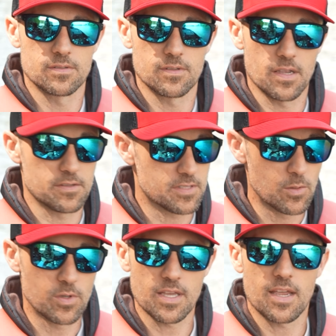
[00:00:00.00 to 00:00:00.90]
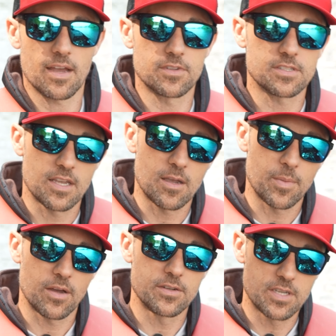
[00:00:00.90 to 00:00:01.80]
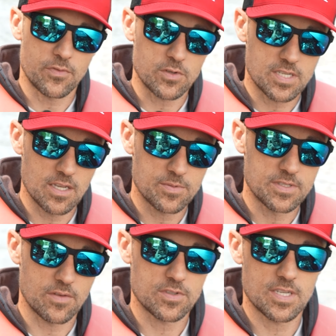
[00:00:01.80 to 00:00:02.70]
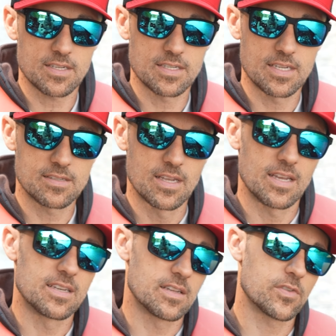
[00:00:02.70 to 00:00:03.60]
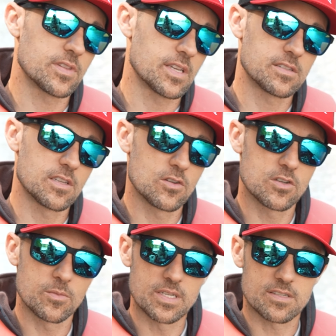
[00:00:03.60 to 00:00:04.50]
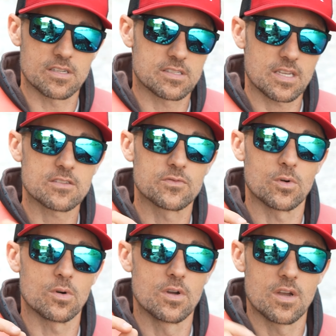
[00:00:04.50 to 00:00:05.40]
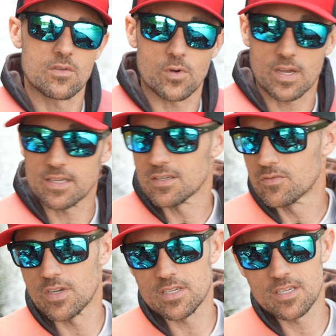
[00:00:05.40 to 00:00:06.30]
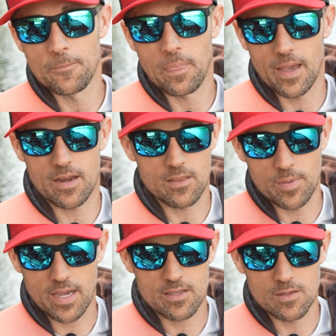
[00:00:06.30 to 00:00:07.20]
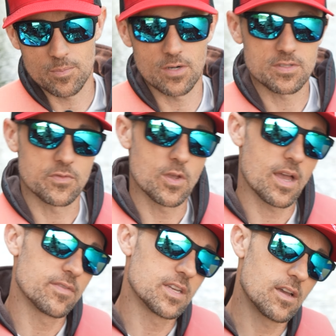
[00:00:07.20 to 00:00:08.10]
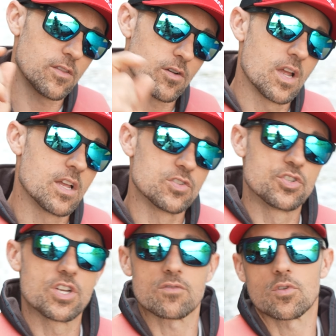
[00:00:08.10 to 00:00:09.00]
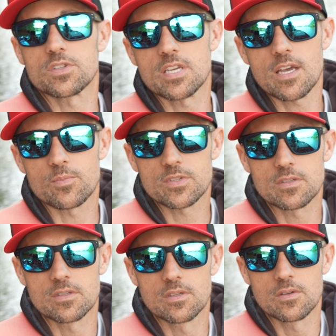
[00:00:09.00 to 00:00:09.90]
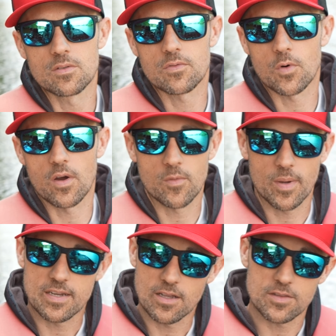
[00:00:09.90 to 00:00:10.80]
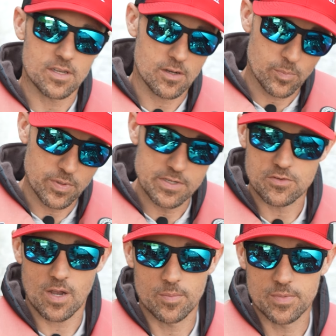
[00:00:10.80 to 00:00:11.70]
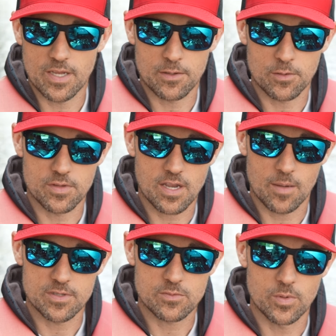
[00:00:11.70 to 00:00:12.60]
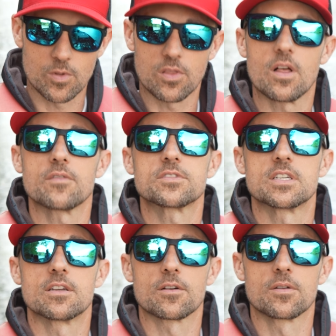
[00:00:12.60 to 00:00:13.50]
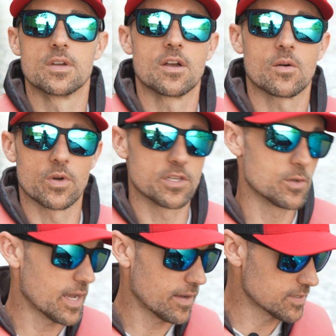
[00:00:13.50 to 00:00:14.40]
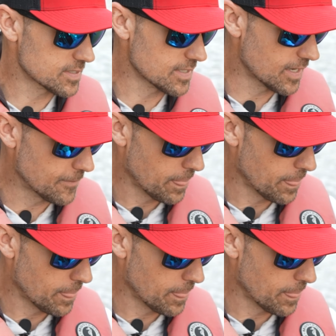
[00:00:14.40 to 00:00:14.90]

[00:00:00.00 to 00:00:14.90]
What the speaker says: and see what they have to say about different tips, different techniques, and different things to do to be successful for catching fish out of the back of the boats. If you have any other general tips for everybody out there, please drop them down there in the comments. We would love to hear what you have to say.